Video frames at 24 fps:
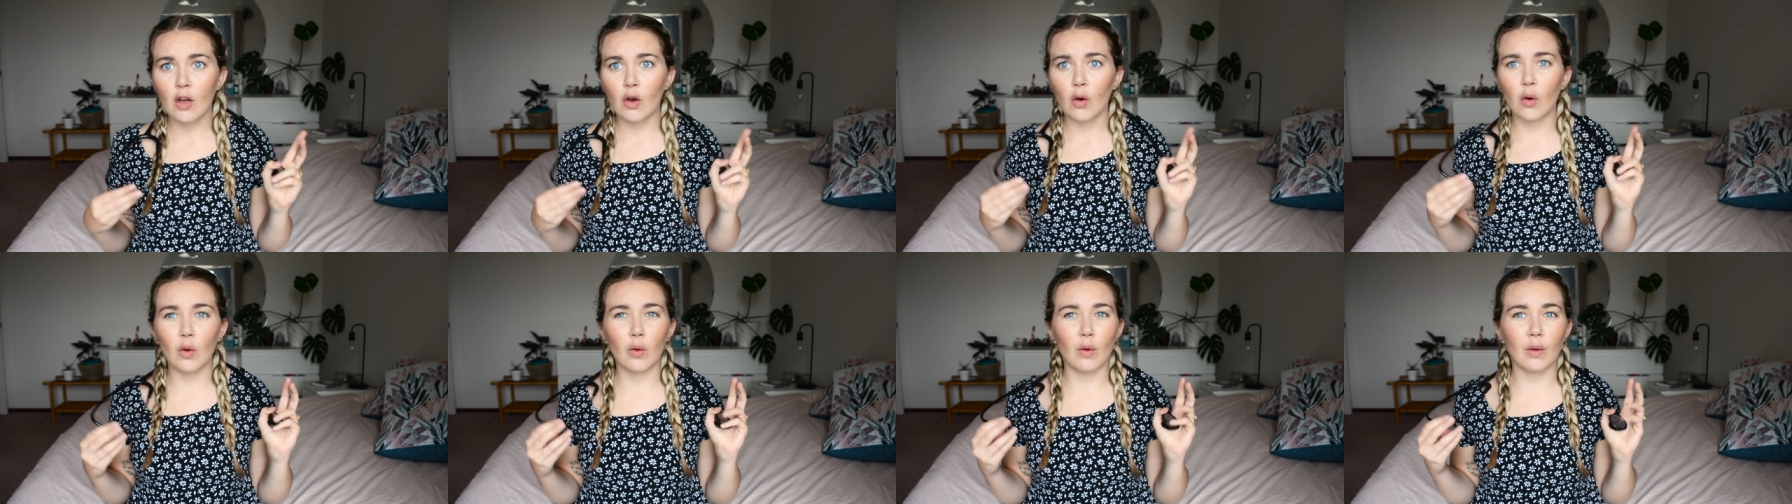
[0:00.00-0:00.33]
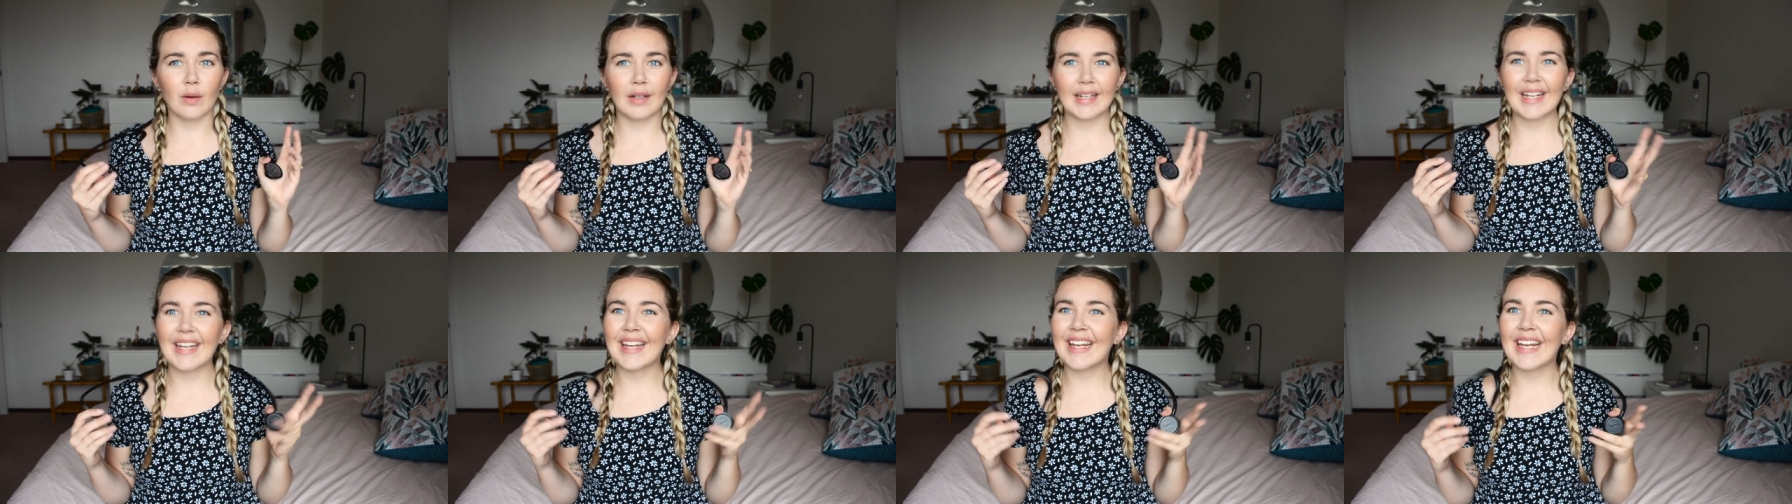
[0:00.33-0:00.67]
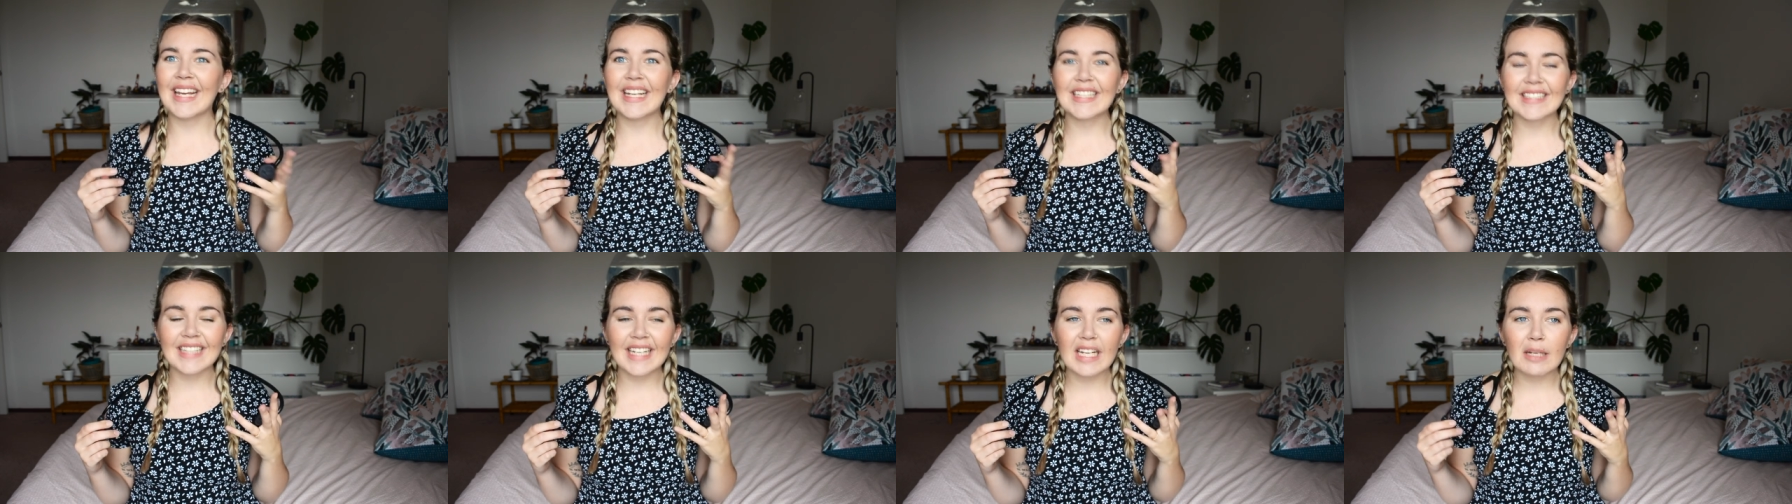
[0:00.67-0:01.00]
or an
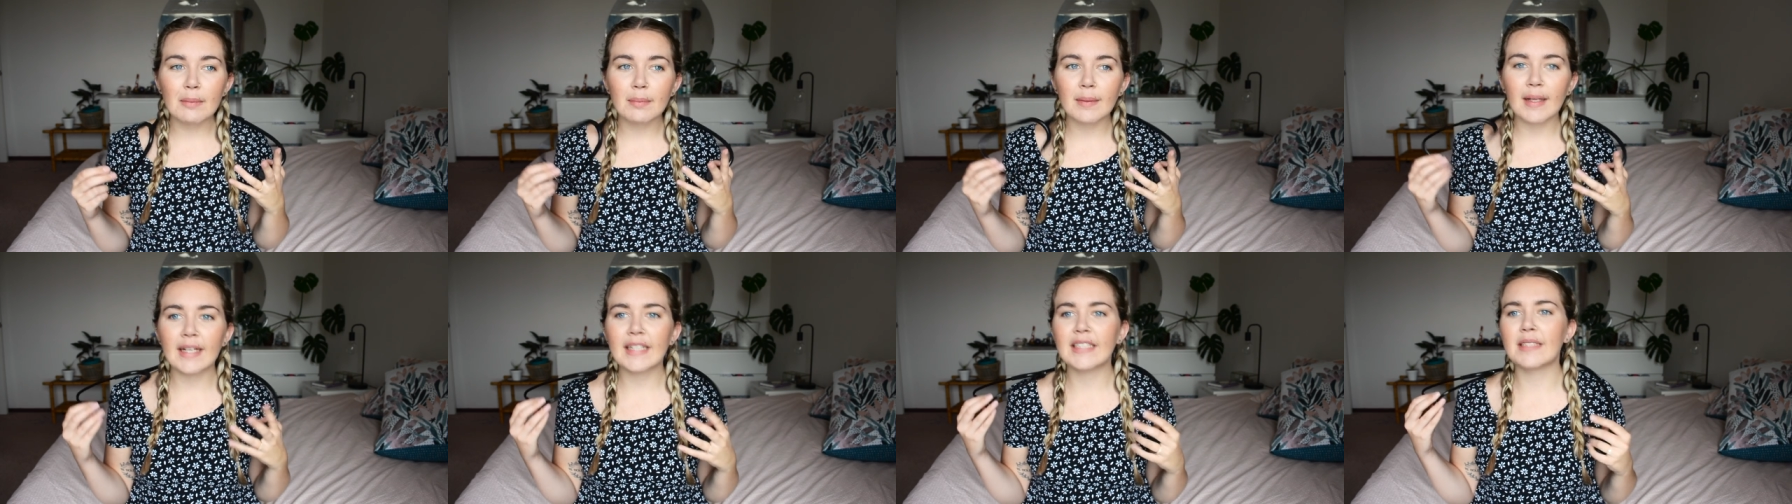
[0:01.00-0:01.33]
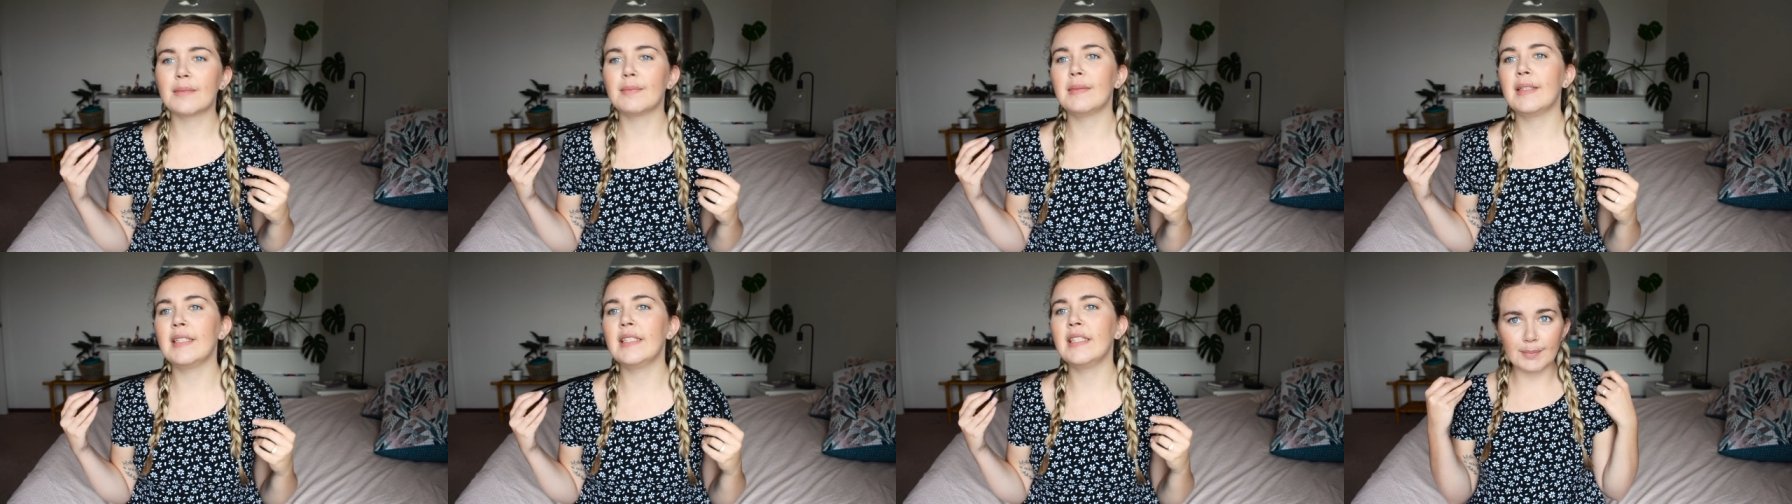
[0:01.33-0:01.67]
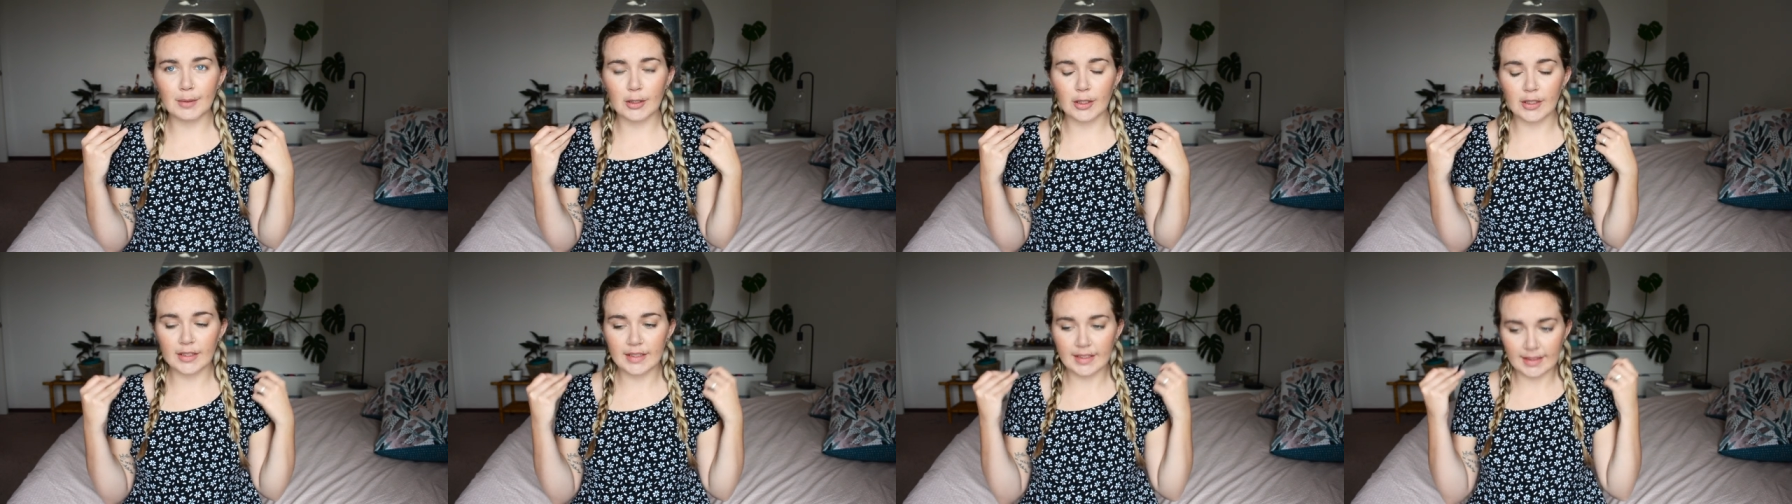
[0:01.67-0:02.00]
ED placement
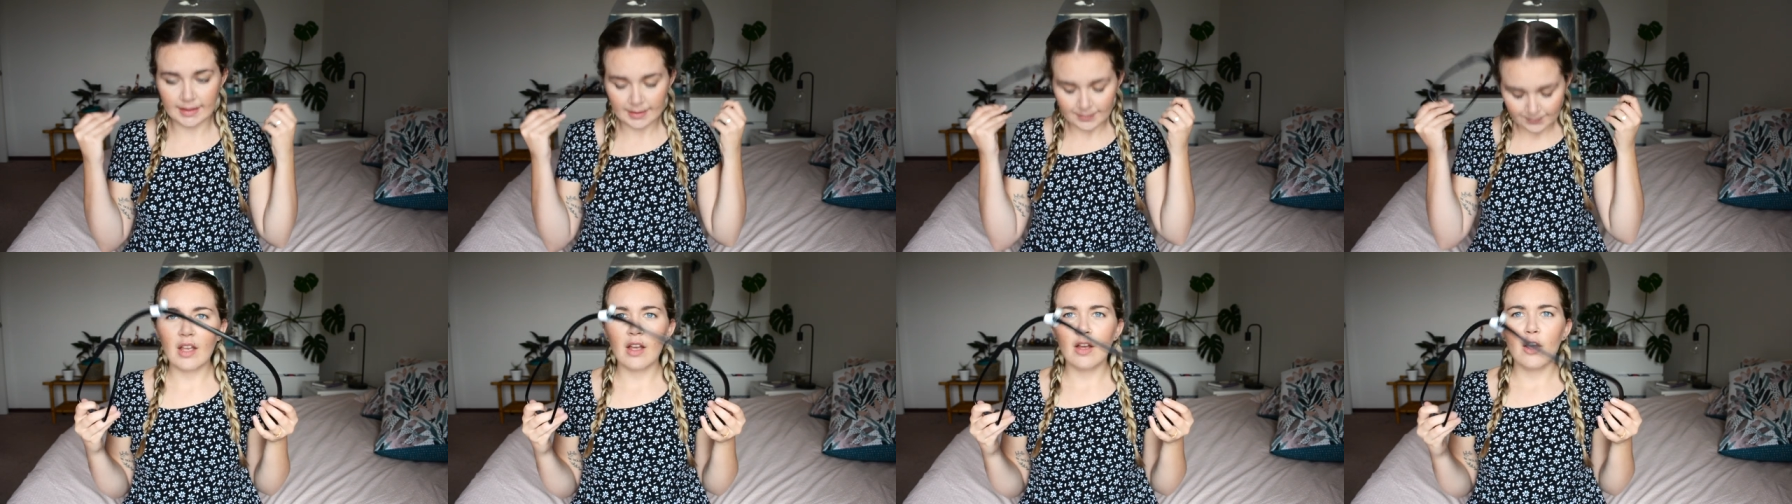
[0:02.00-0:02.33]
because